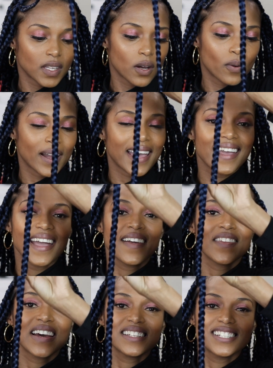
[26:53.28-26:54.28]
Okay,
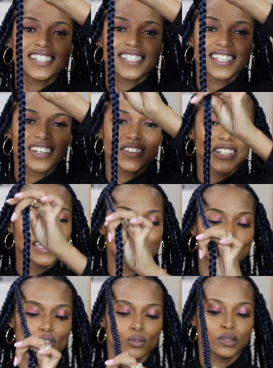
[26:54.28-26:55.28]
and that's just going
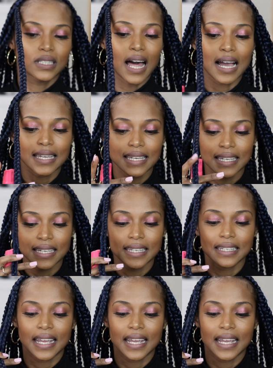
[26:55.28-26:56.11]
to lock in